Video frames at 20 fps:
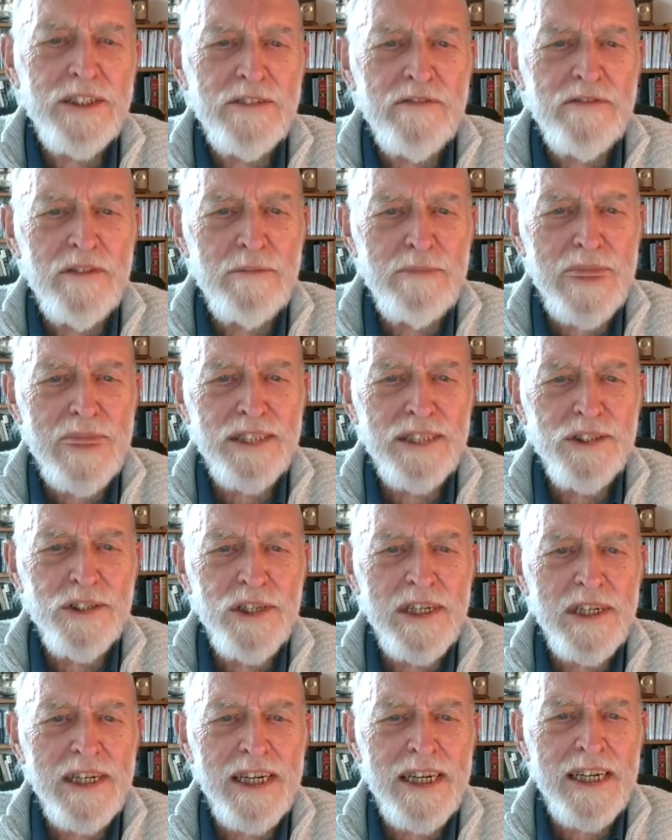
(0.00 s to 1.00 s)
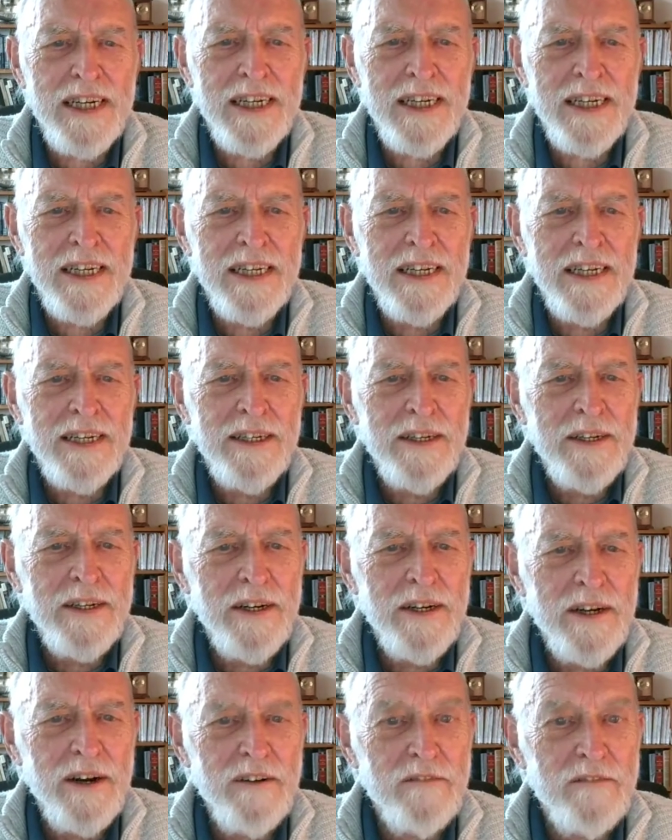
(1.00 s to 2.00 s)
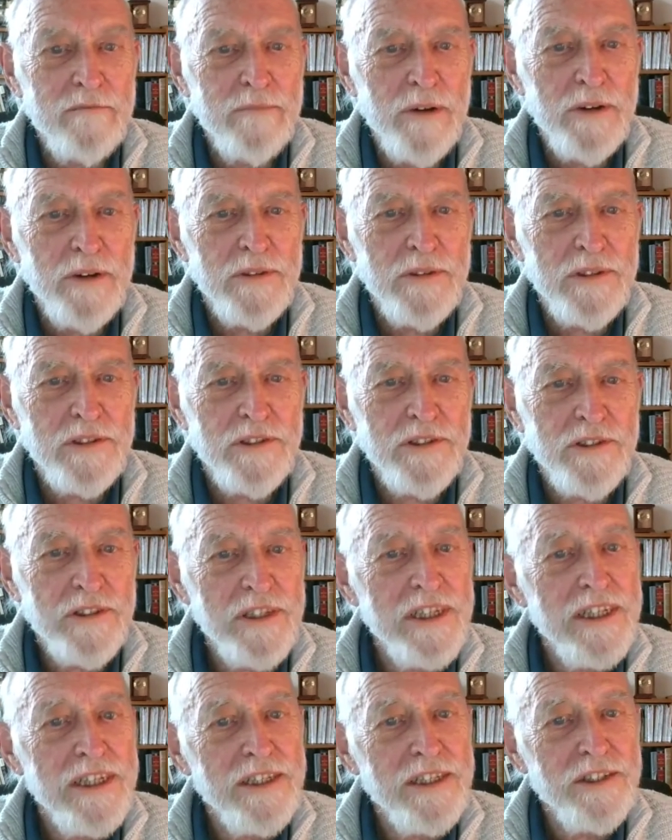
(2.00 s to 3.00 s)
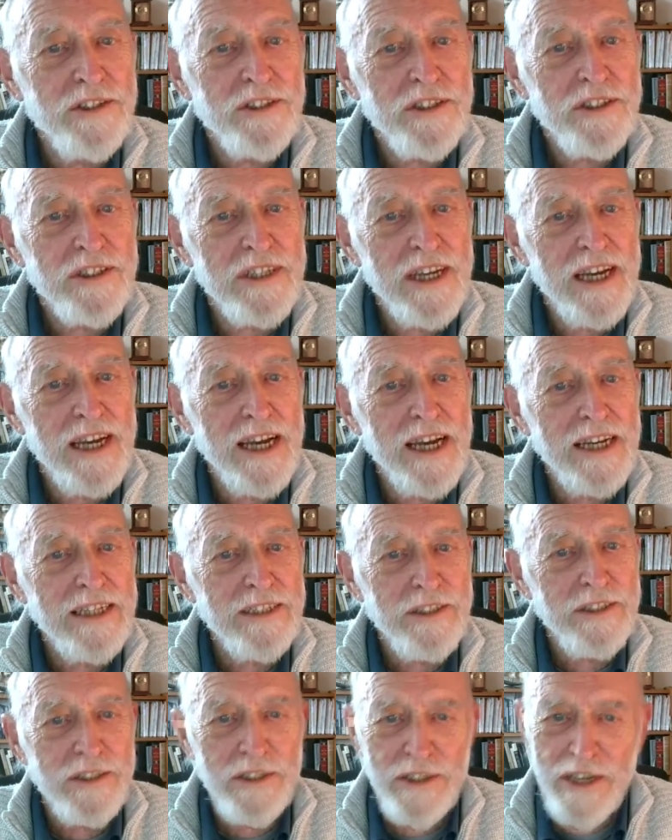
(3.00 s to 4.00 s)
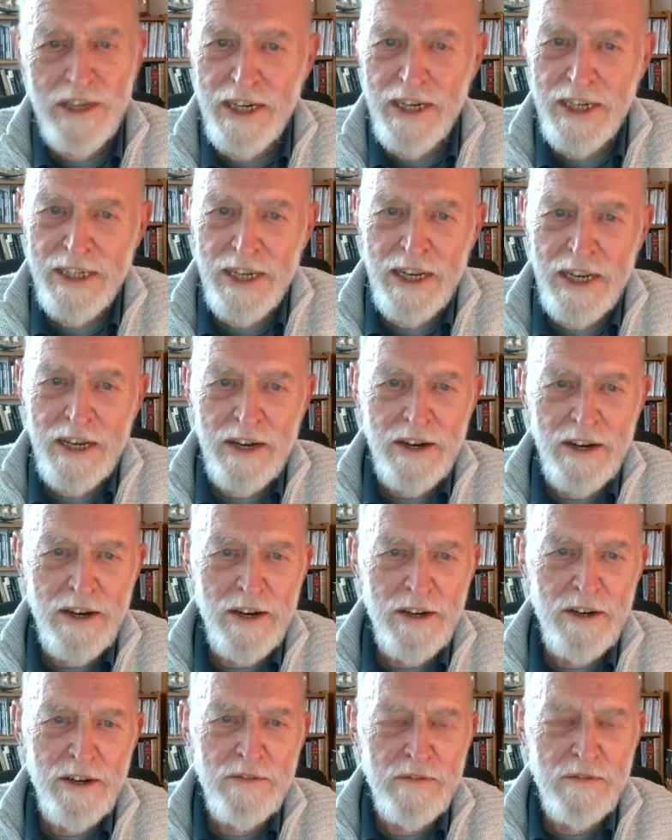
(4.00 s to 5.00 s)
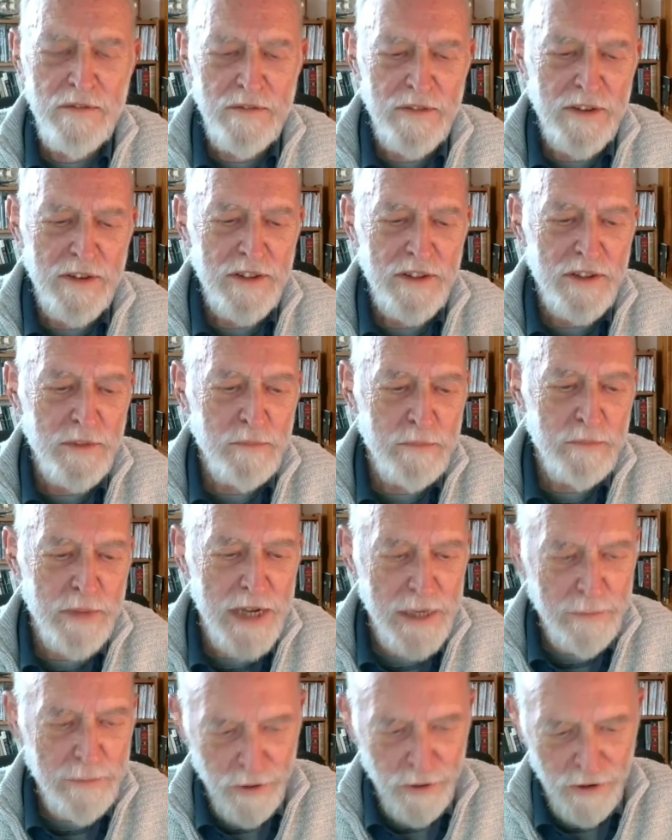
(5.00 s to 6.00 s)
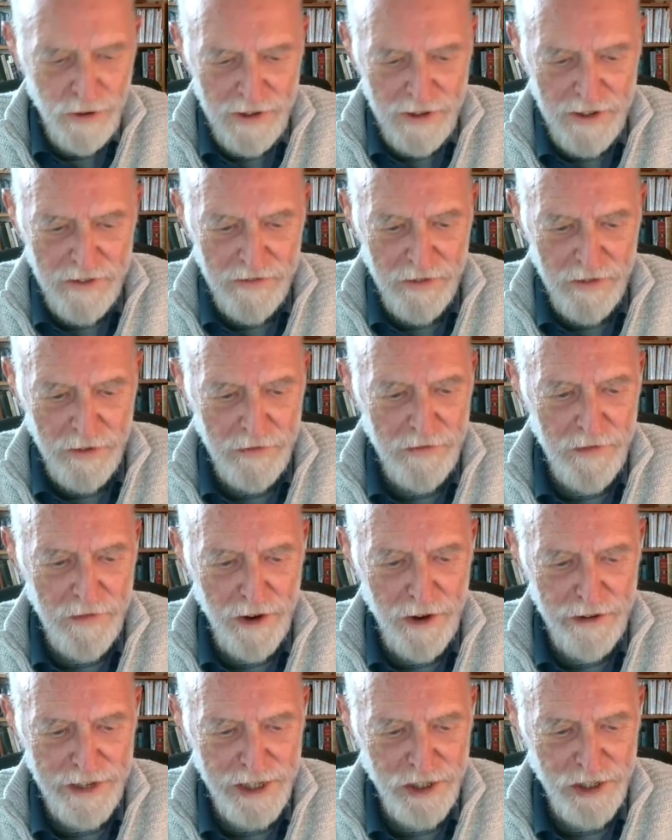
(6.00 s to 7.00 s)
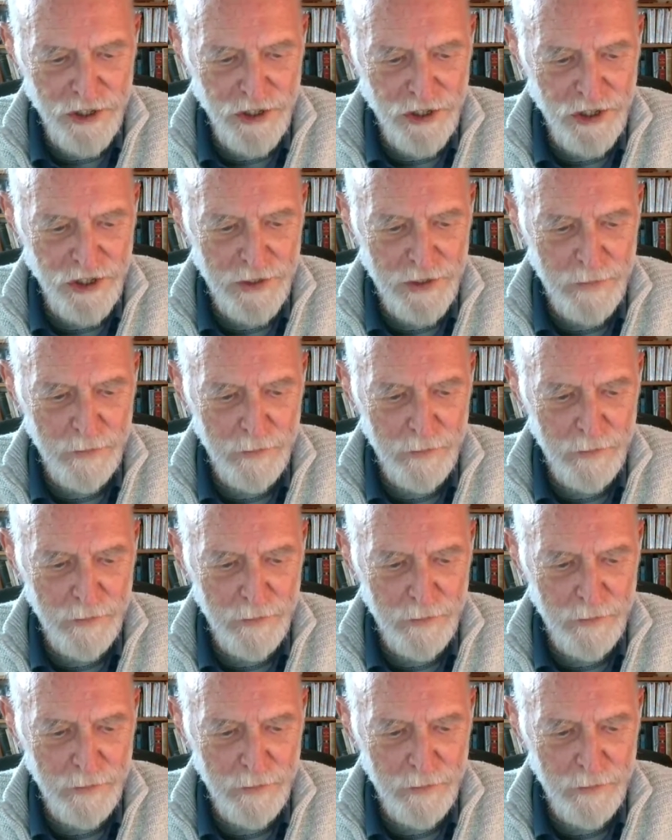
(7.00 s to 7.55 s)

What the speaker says: of the magic of both the trees and indeed of the people of the forest.